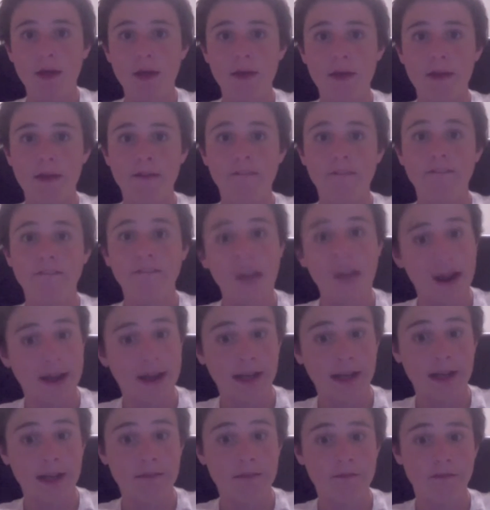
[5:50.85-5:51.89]
and then
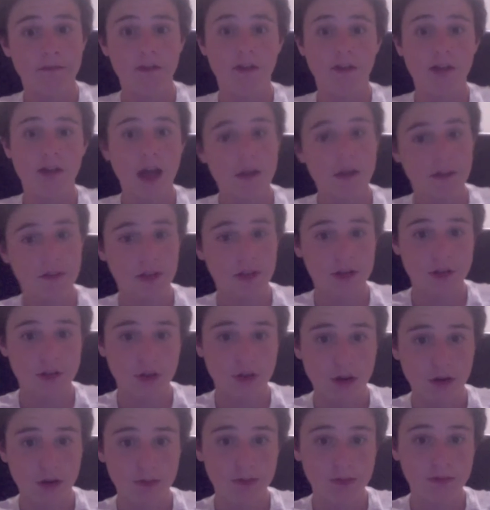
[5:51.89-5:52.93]
fining him for not having a
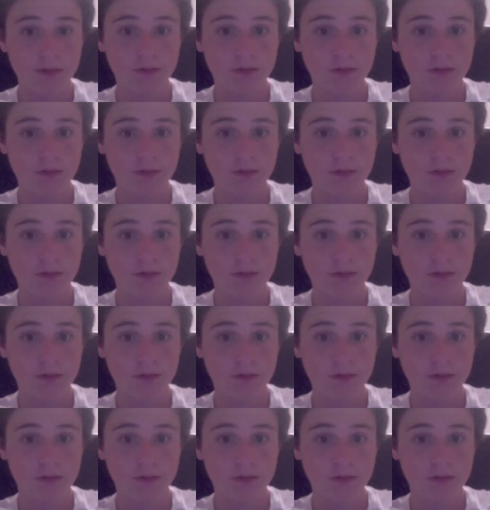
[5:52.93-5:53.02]
job,